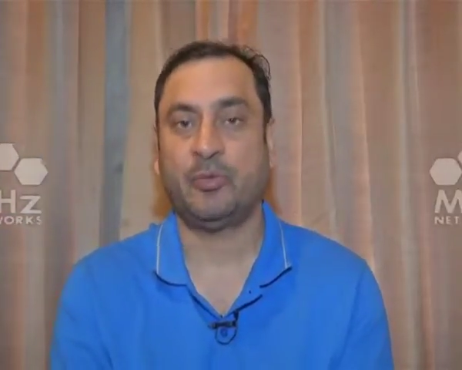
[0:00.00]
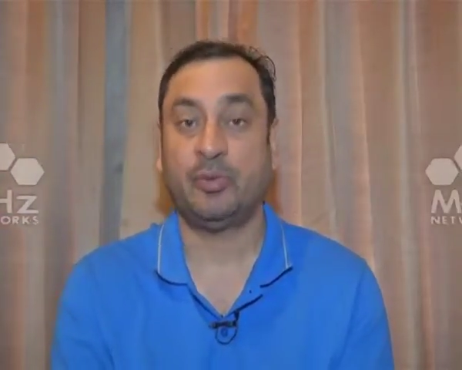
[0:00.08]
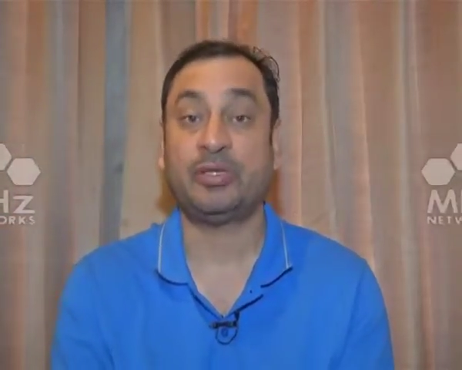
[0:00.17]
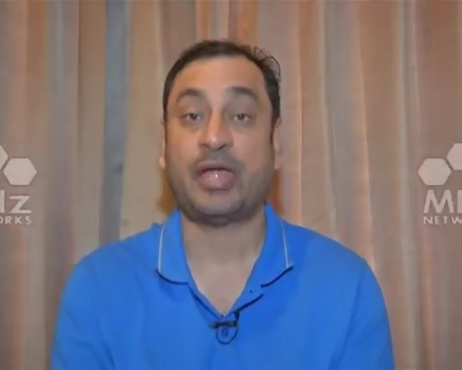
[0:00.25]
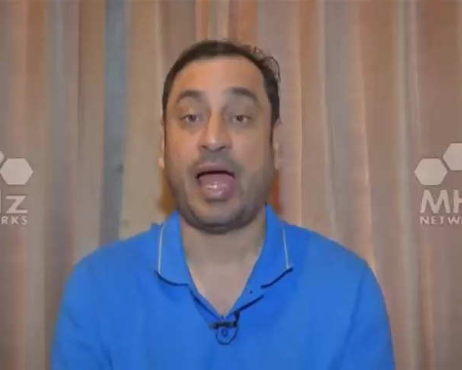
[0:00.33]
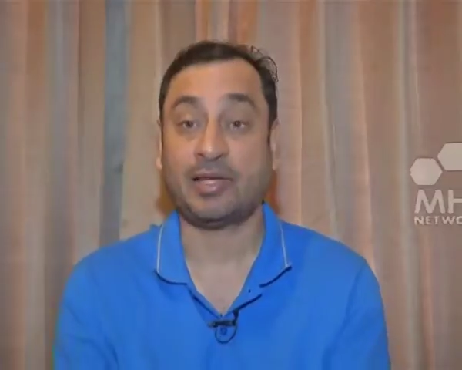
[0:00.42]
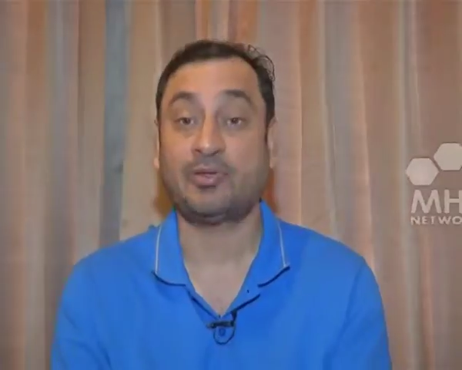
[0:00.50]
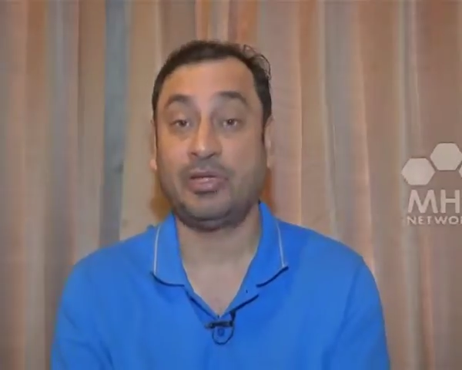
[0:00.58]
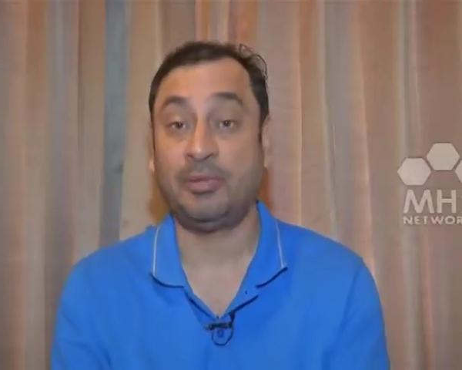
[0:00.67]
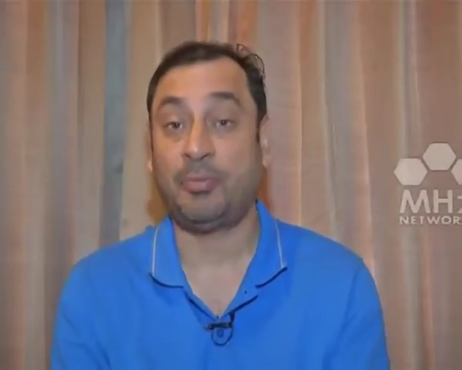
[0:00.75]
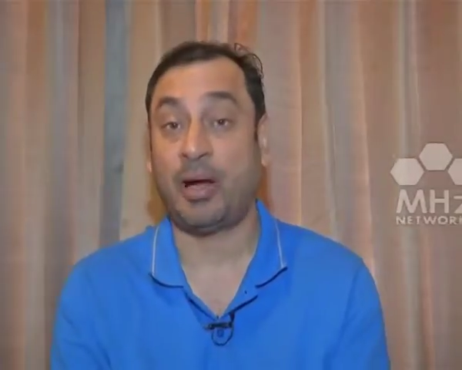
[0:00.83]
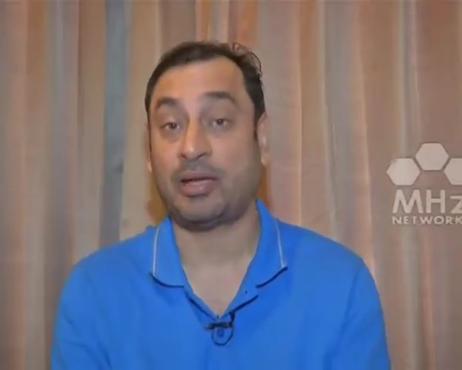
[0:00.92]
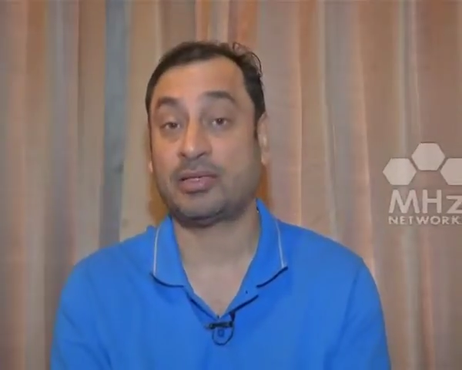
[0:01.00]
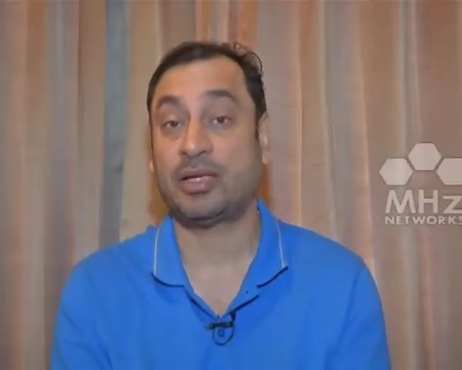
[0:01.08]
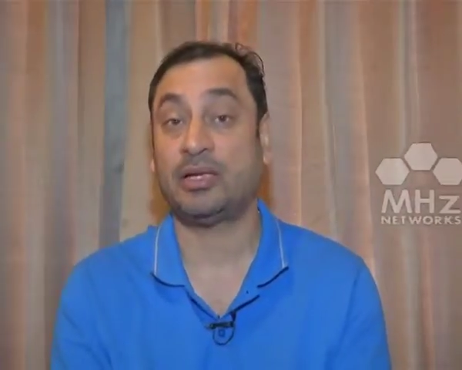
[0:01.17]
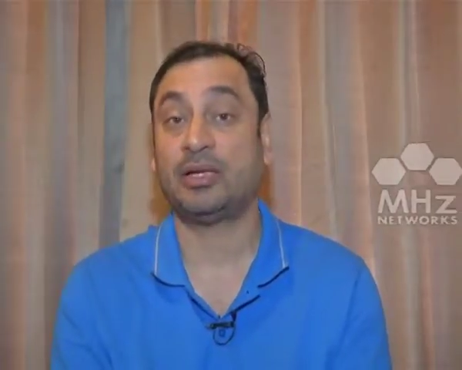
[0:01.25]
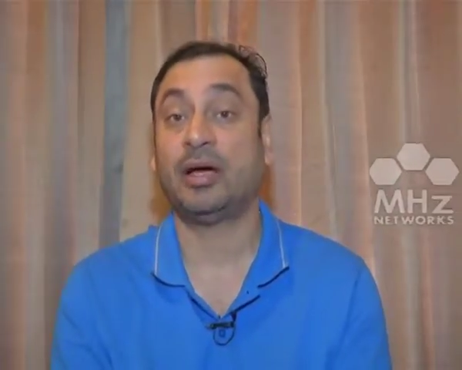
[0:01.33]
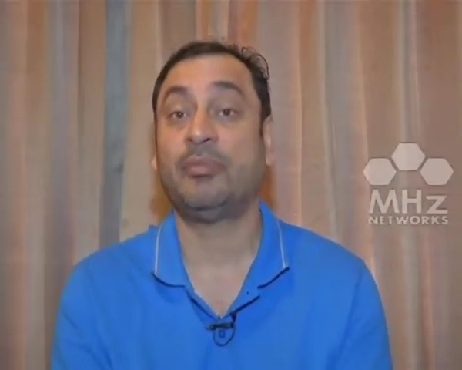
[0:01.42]
which actually
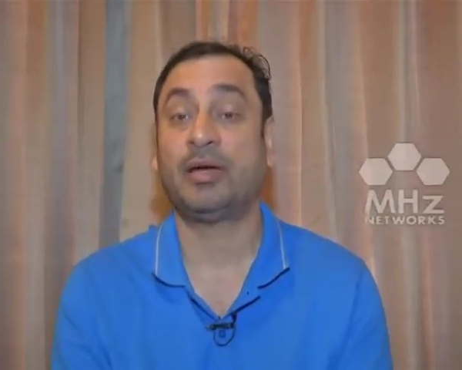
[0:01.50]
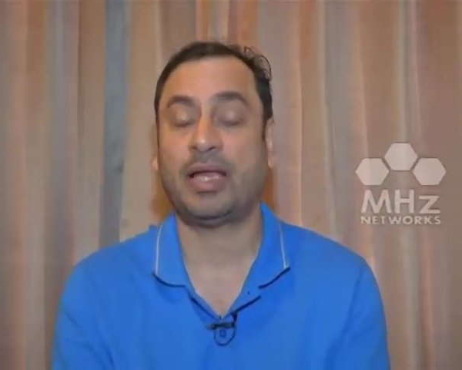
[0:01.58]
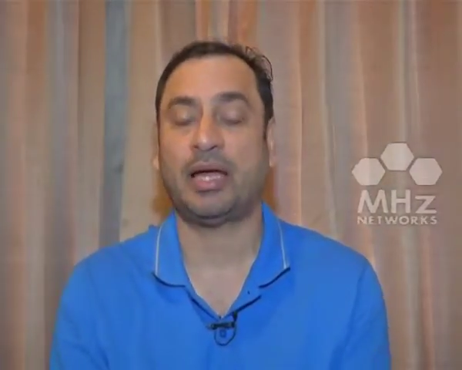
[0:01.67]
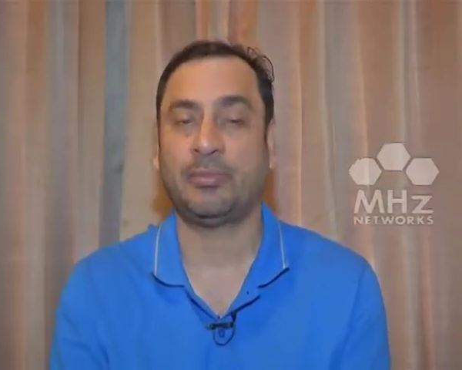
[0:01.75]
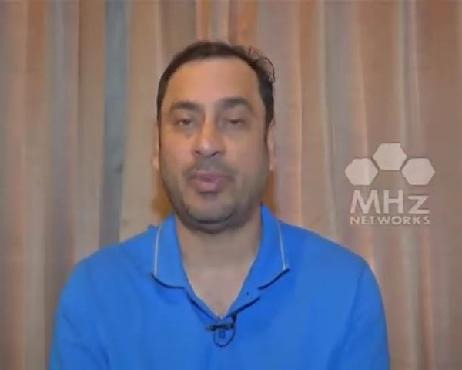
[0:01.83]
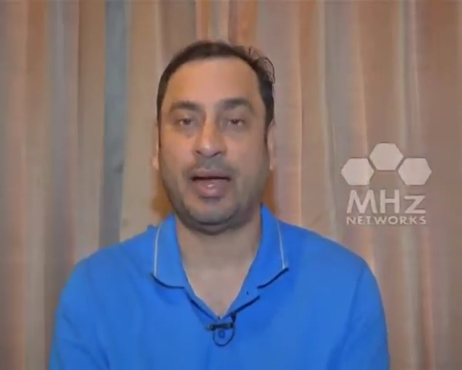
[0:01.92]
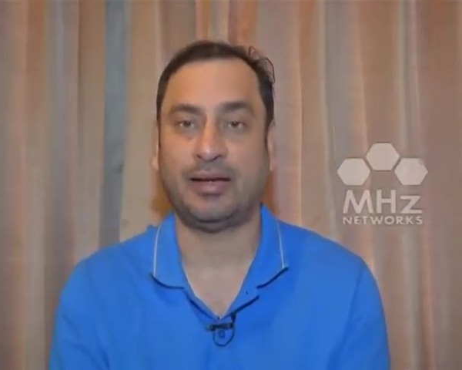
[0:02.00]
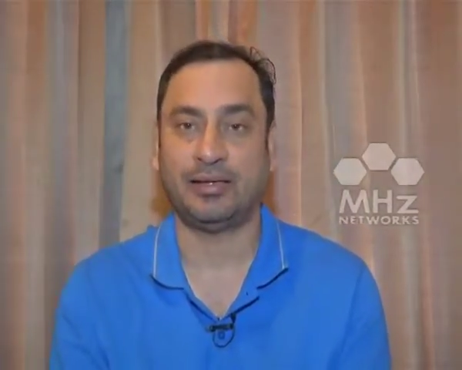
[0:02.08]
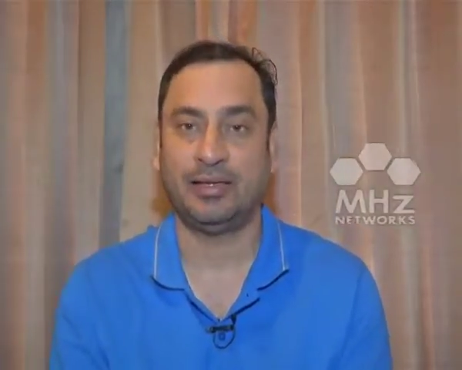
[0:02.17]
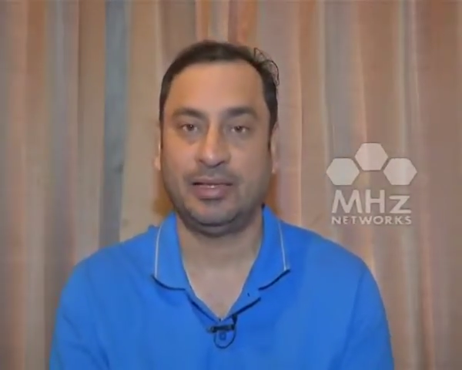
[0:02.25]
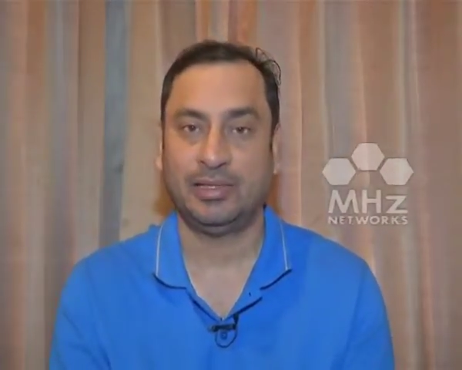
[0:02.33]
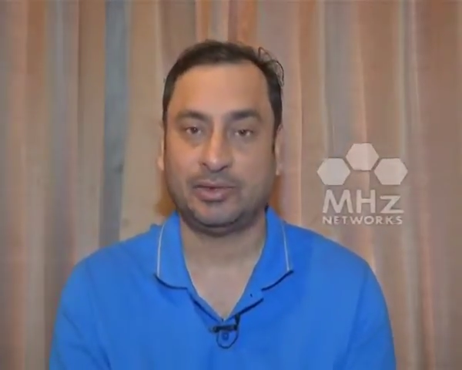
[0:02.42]
Pakistani government had banned.